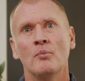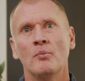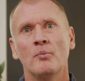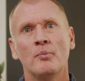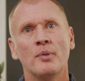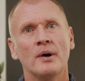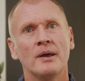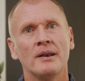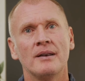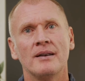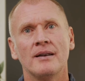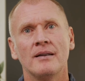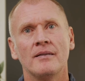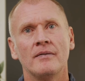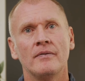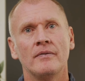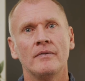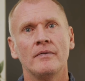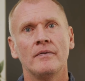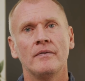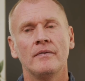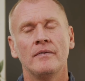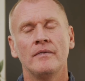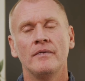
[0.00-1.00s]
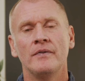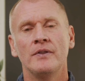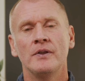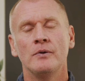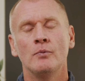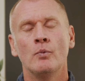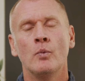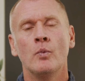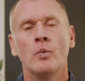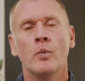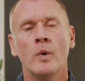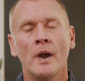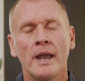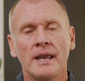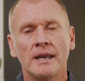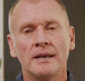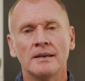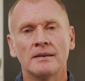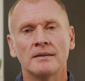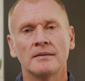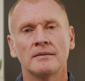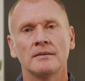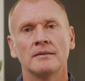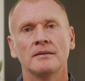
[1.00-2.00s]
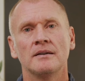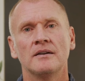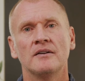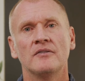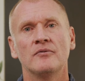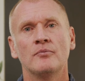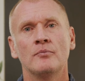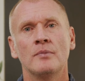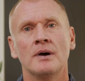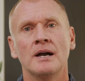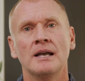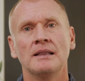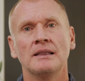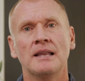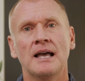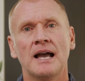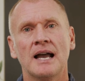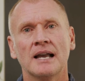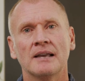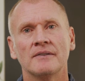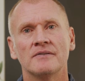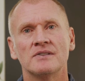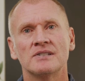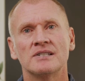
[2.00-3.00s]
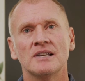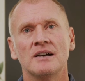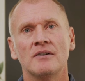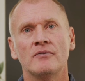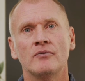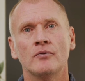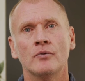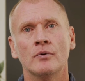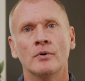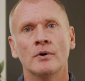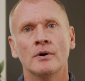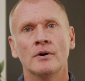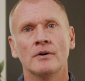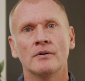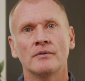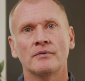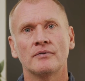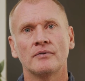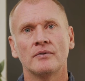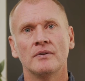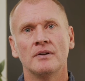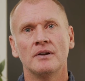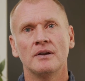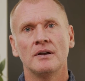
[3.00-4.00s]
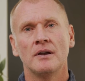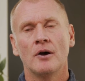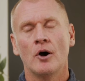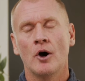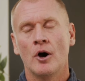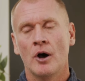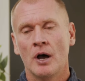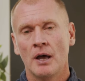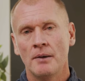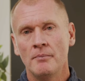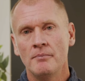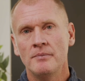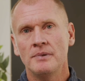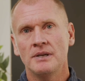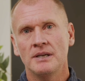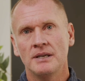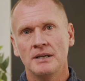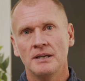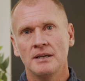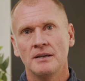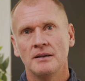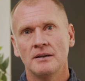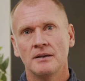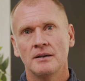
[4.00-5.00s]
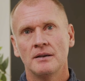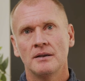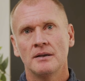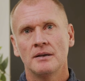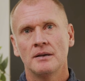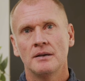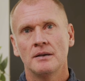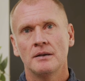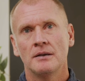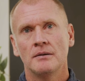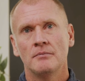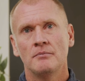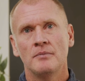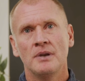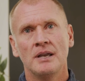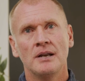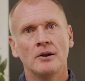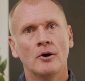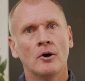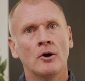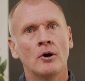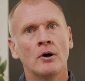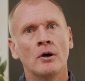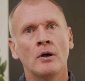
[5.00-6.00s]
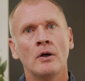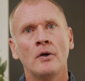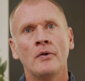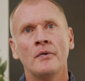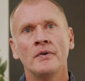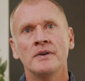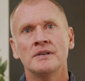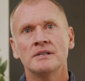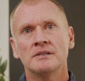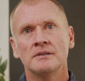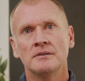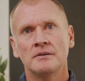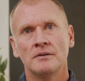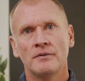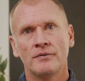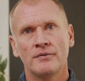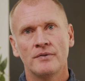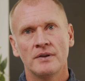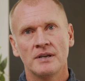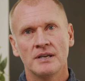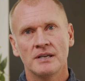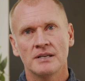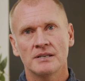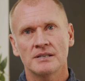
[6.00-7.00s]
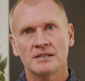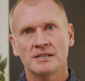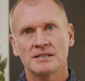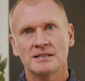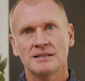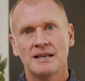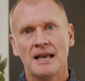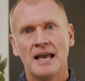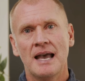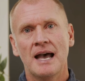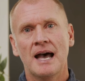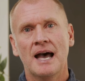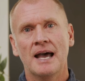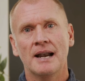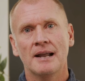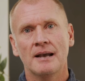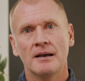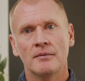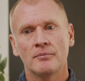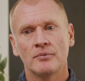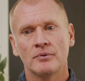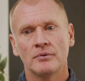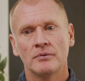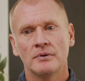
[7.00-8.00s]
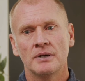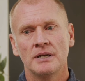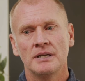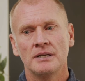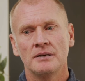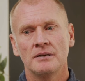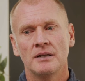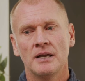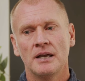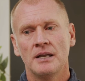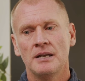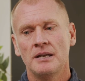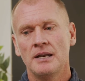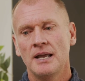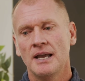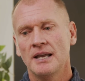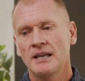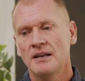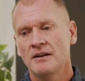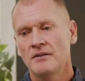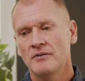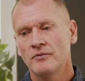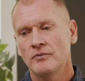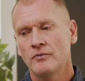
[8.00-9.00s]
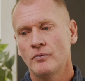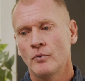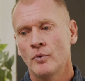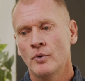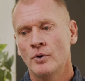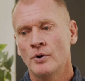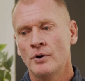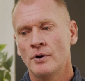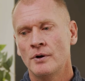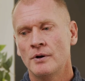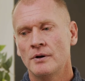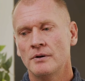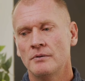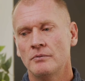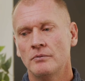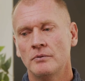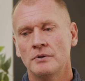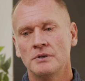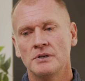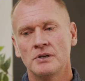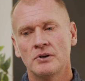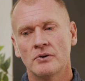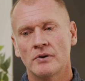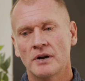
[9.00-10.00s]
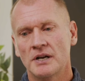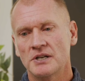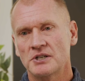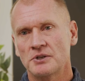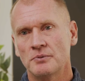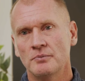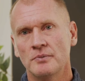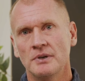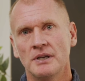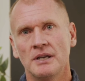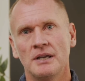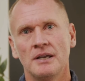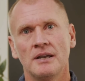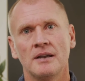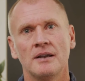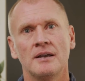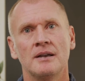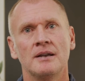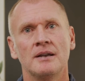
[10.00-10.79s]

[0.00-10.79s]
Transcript: But the weight of my lack of self-worth on me made all these little things add up. Right? A negative word would crush me.